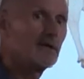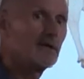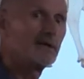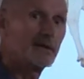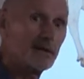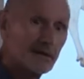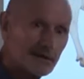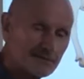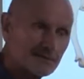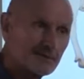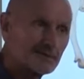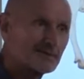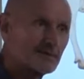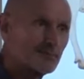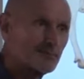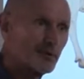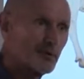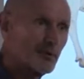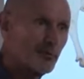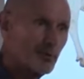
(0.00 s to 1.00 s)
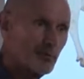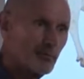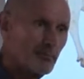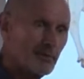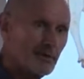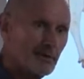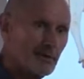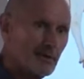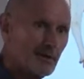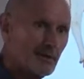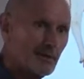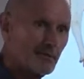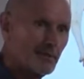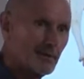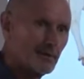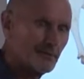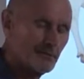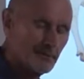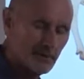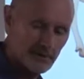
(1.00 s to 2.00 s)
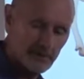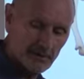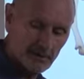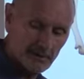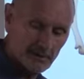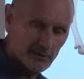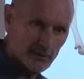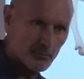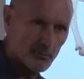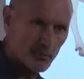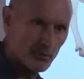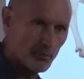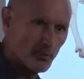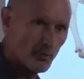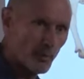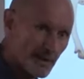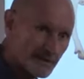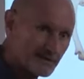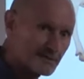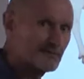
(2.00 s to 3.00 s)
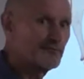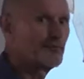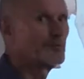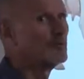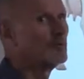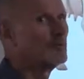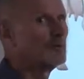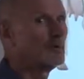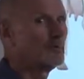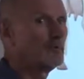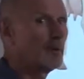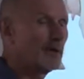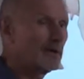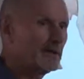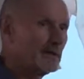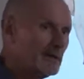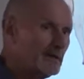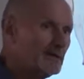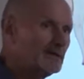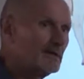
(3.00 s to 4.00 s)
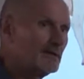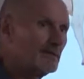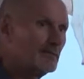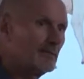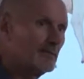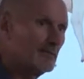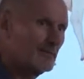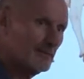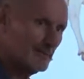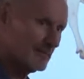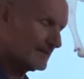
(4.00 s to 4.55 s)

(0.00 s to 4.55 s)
yes, it's a problem, but you're more wasteful by eating